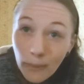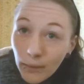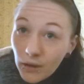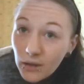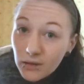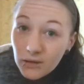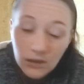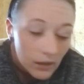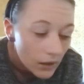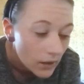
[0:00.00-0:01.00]
But
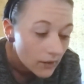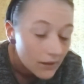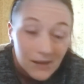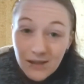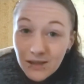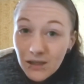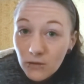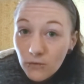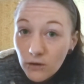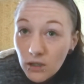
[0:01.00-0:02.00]
this is the
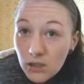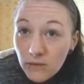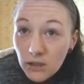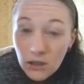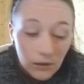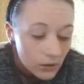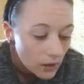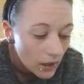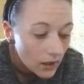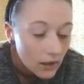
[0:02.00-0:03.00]
end for this video,
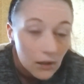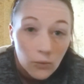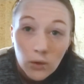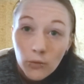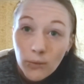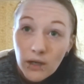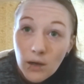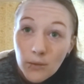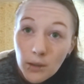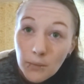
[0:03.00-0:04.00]
and we will be
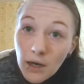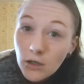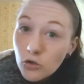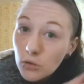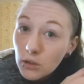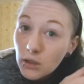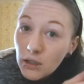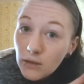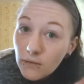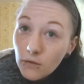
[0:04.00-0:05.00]
coming back
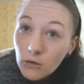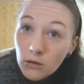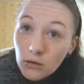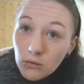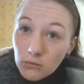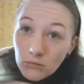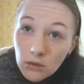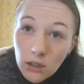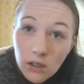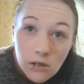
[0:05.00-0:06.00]
shortly for
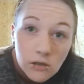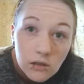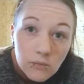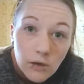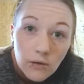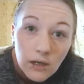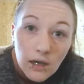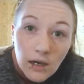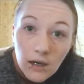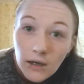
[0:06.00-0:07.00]
smoky
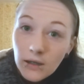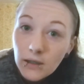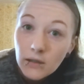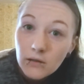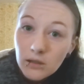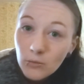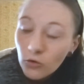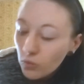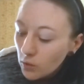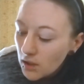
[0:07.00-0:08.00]
eye and some
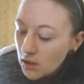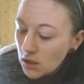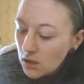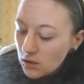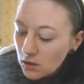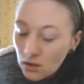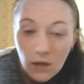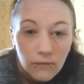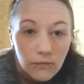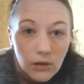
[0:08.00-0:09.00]
crazy
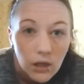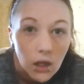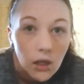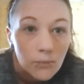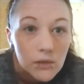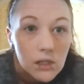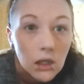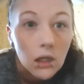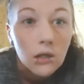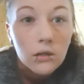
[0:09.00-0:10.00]
stuff with lipstick.
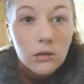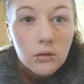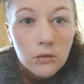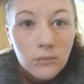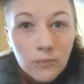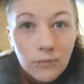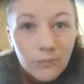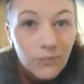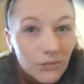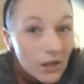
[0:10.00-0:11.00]

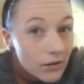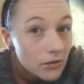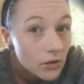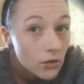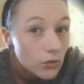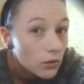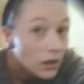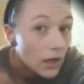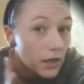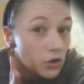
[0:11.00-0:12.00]
So
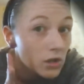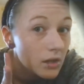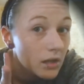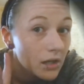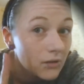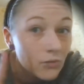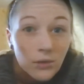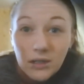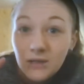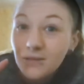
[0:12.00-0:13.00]
catch you in the next
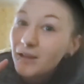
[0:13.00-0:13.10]
one.